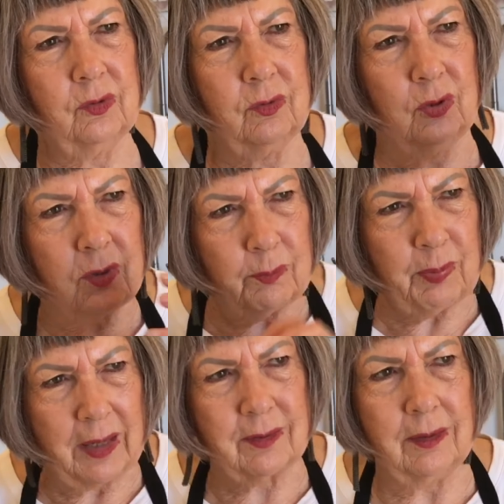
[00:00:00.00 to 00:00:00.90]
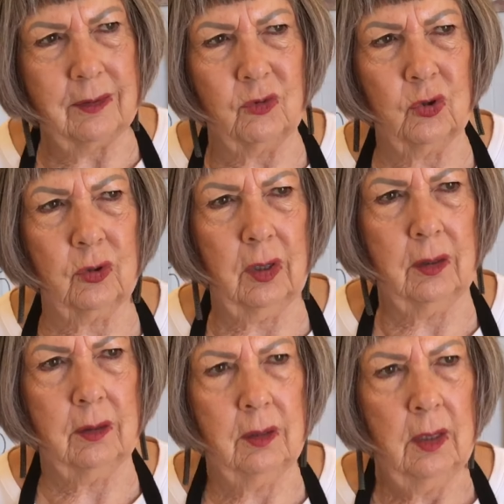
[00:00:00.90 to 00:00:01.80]
to the butter and sugar
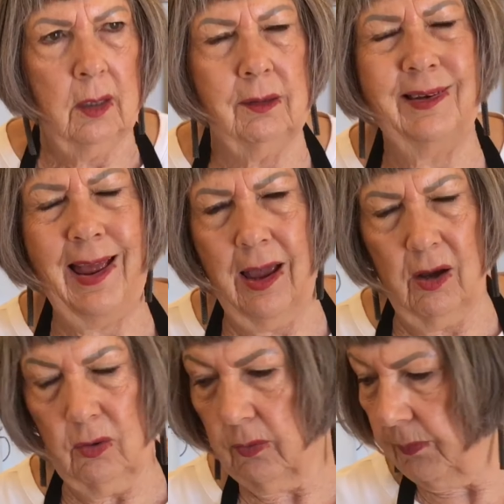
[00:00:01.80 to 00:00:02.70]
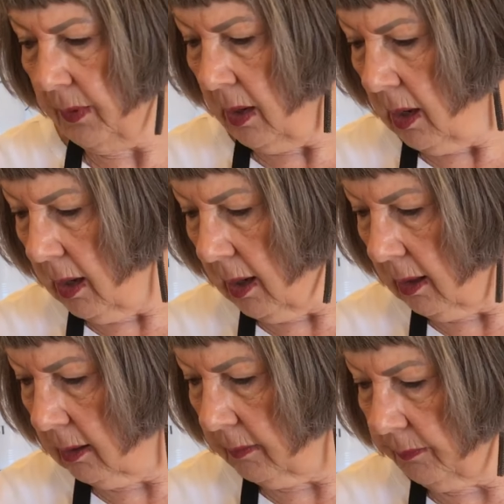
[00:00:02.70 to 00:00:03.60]
now,
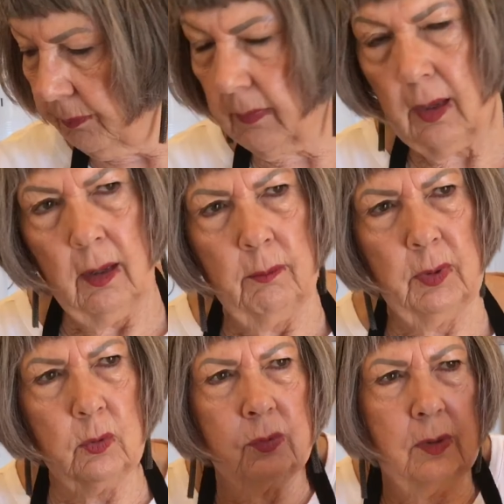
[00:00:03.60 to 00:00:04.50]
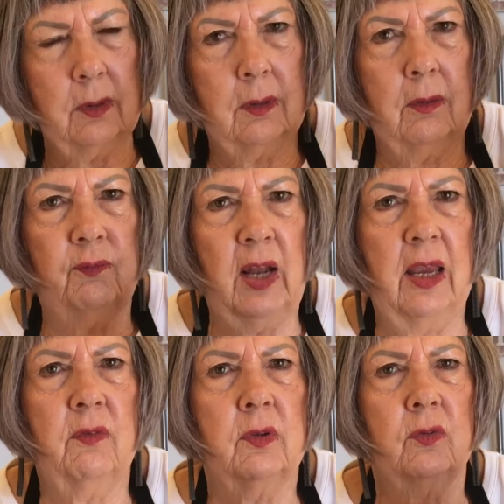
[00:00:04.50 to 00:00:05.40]
because the
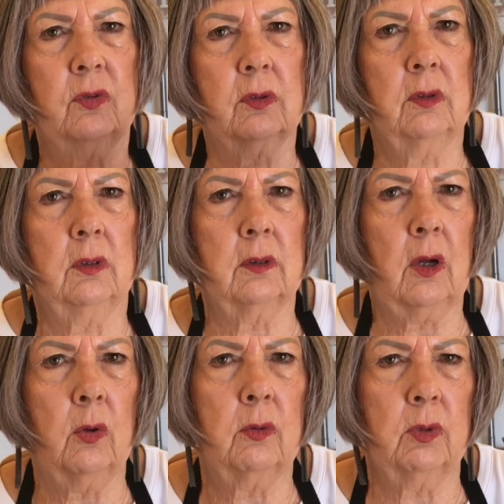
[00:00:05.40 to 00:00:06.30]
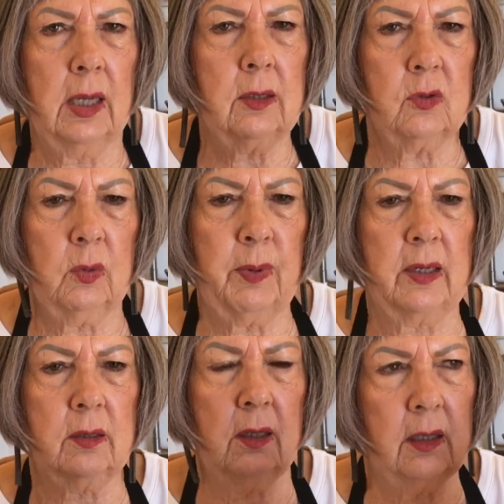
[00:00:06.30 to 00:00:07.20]
flavours go into the
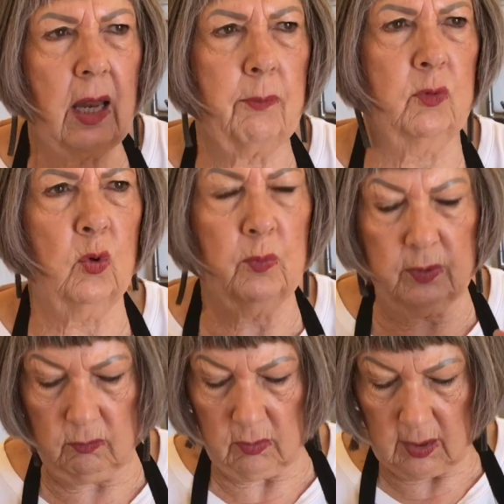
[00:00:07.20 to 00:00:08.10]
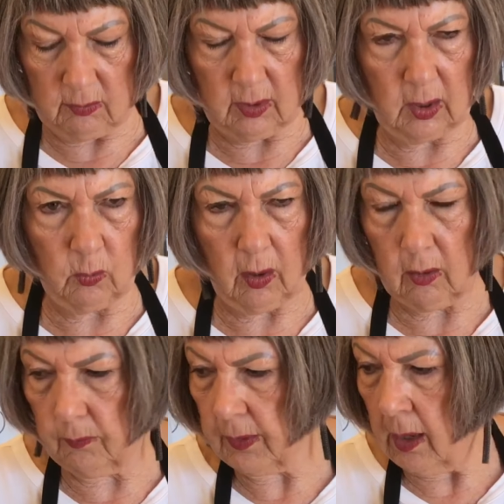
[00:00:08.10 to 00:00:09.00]
butter and it absorbs it really well.
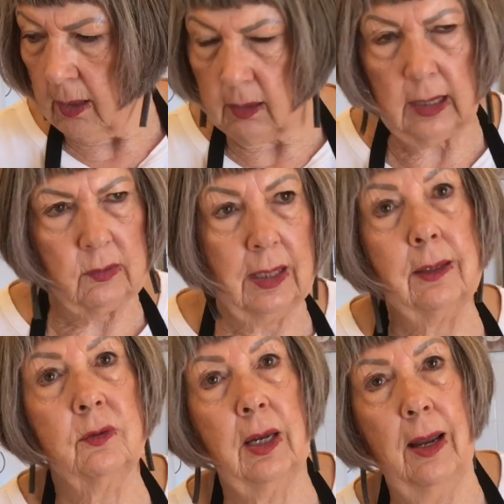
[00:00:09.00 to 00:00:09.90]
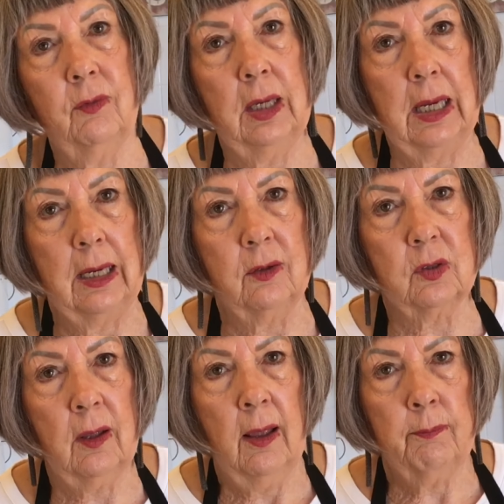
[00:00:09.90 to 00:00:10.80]
Next thing is to add the eggs.
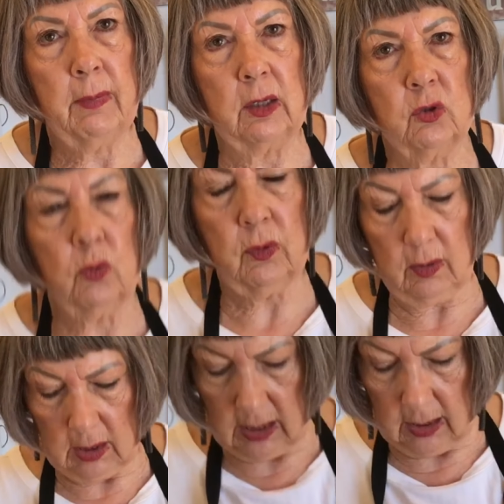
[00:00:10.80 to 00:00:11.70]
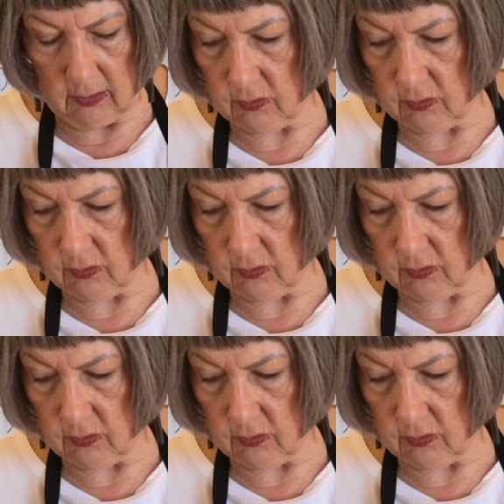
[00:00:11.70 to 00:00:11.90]
Make sure that the eggs